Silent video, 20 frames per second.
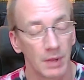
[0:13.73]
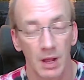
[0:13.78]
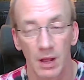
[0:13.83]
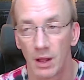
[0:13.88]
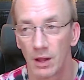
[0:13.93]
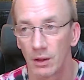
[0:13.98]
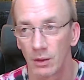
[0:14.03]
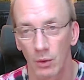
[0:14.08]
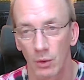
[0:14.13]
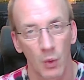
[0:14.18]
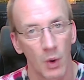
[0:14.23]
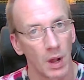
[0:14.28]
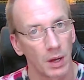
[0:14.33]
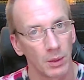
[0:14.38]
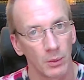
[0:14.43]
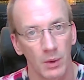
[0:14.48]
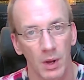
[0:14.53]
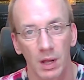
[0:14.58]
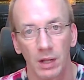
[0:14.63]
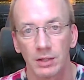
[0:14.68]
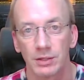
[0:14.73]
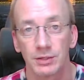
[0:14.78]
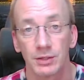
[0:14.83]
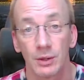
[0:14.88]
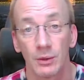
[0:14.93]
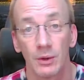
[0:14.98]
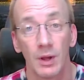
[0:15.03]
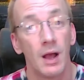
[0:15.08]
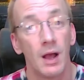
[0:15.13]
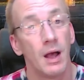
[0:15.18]
quite a while, so
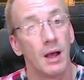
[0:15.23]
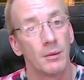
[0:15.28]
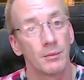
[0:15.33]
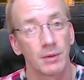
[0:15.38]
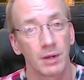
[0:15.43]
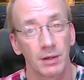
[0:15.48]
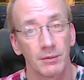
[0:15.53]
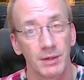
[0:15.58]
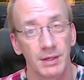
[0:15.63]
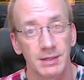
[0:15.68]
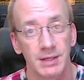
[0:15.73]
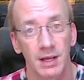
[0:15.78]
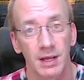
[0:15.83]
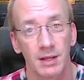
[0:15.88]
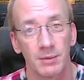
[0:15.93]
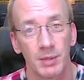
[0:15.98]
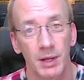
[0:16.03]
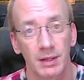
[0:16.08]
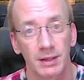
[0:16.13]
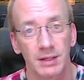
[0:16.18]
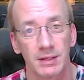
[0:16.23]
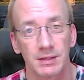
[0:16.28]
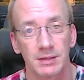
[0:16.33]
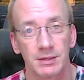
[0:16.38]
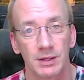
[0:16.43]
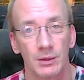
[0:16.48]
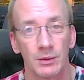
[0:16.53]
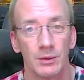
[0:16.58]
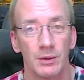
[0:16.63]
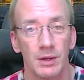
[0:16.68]
I'm kind of excited about this. So
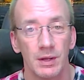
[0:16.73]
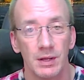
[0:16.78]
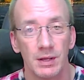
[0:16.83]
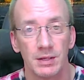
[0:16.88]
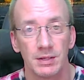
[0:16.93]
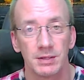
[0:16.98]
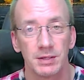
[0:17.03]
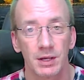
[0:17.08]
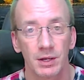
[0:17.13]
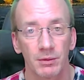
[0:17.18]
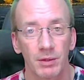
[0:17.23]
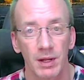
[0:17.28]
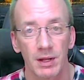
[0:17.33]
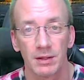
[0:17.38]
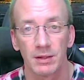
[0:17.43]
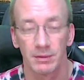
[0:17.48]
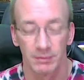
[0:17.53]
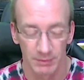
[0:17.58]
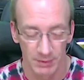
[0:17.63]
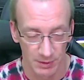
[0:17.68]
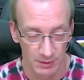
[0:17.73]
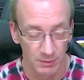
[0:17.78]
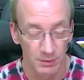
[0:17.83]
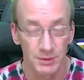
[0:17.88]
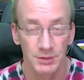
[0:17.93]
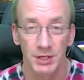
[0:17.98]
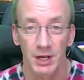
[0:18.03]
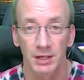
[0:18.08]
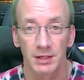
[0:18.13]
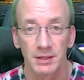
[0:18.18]
stick around, let's check
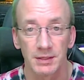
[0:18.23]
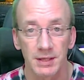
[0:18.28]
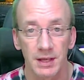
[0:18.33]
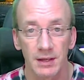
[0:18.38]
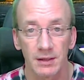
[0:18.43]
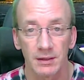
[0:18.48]
this out.